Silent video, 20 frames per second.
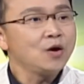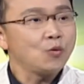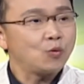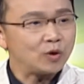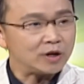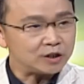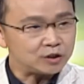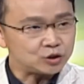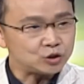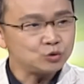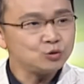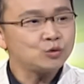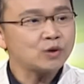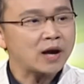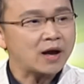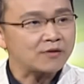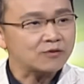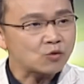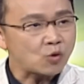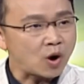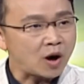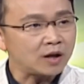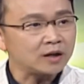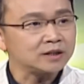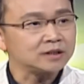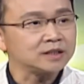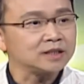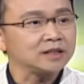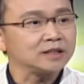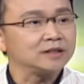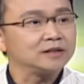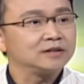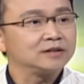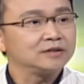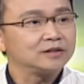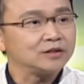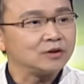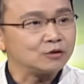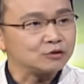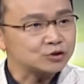we do have quality
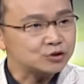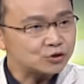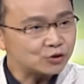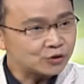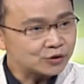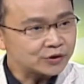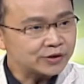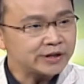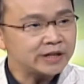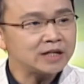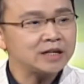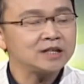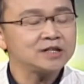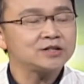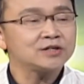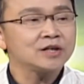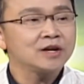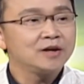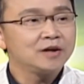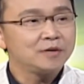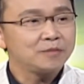you know stories,